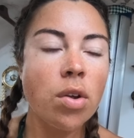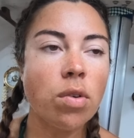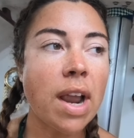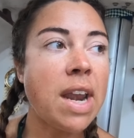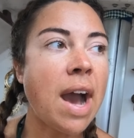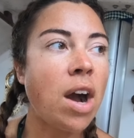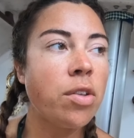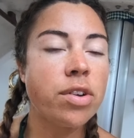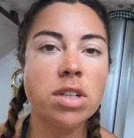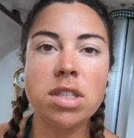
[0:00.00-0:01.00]
Right now,
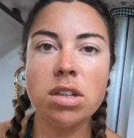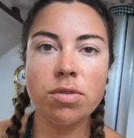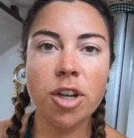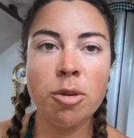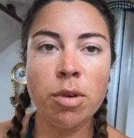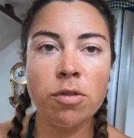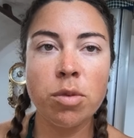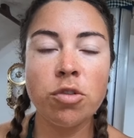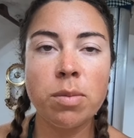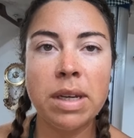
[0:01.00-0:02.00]
there's still freedom of
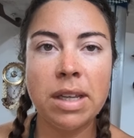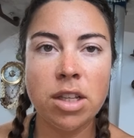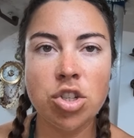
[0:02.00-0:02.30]
movement in the